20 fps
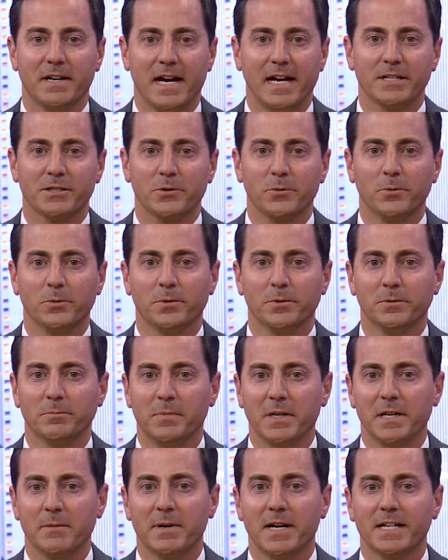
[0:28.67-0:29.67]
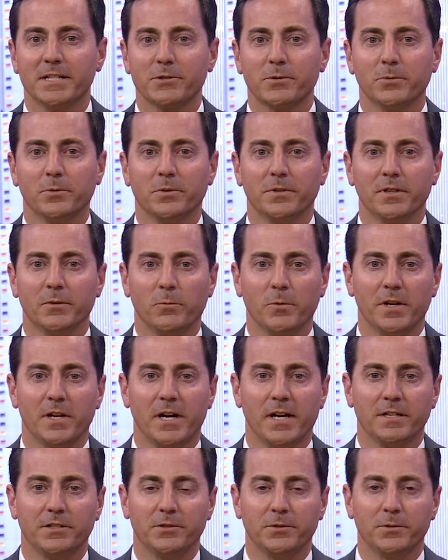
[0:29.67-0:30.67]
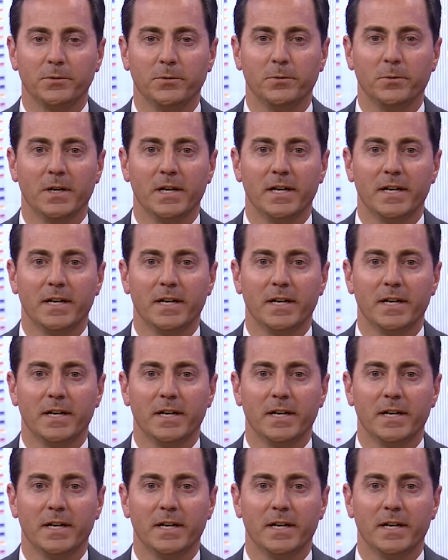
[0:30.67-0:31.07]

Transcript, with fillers: high school, Bingham High School, then went on to